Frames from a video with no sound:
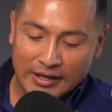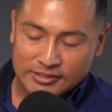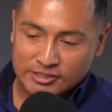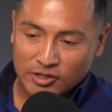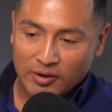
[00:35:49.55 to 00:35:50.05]

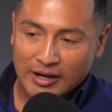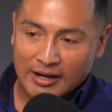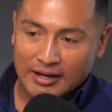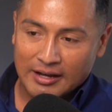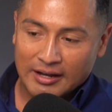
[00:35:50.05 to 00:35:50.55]
And so,
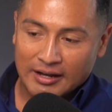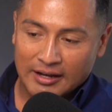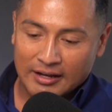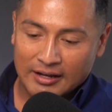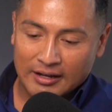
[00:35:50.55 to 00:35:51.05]
uh,
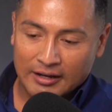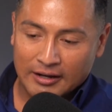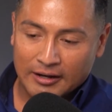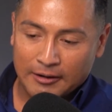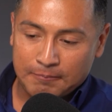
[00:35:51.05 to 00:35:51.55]

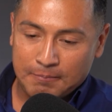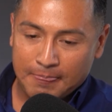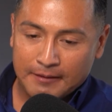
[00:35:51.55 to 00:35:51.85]
uh, um,